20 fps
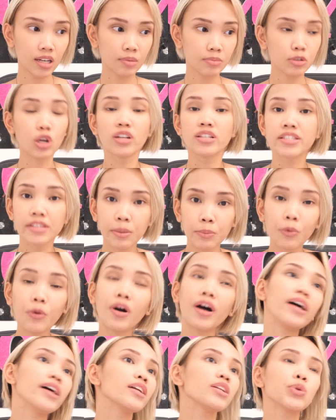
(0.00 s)
you're
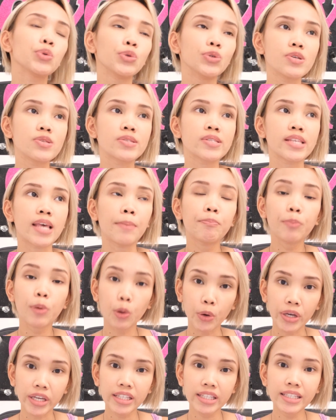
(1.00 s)
someone who's
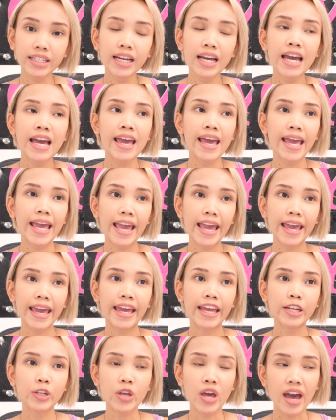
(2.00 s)
employed
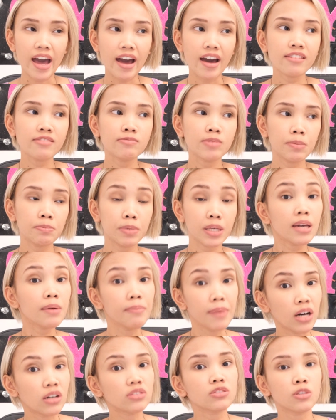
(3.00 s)
and you have a big
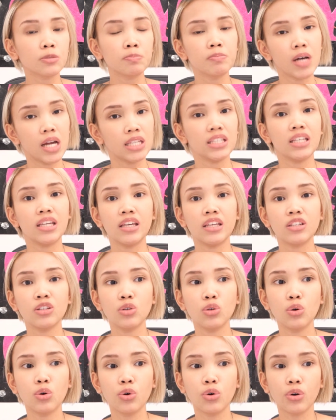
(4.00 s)
amount of money in
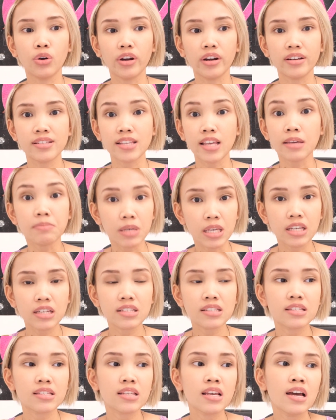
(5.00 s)
your
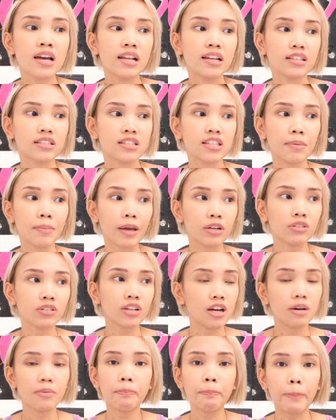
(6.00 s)
savings. Let's say,
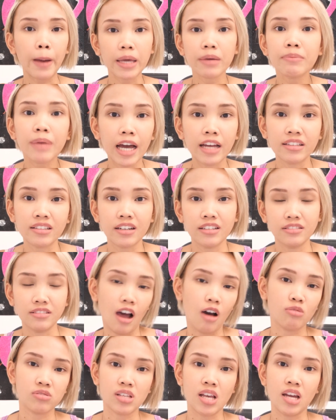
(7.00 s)
meron kang 500,000
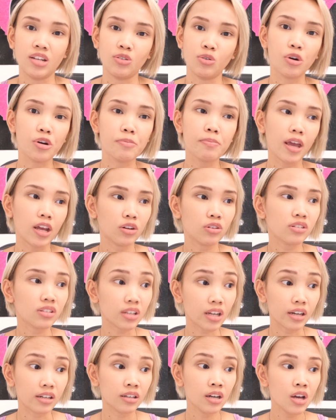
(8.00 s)
or meron
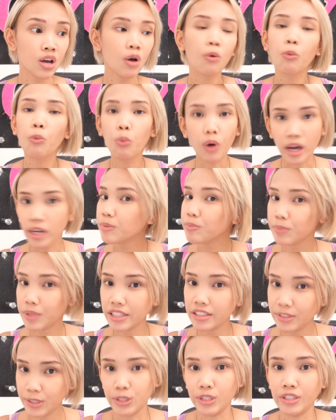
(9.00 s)
kang 1
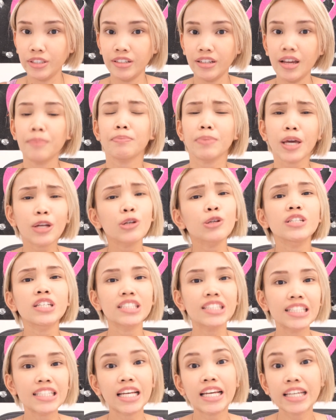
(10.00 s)
million. Pero
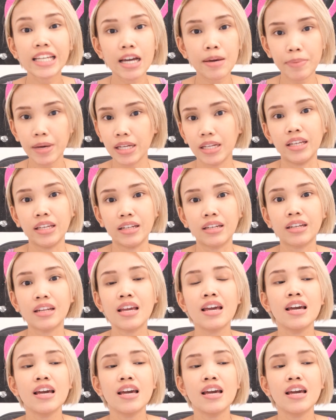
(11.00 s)
na-deny ka pa rin.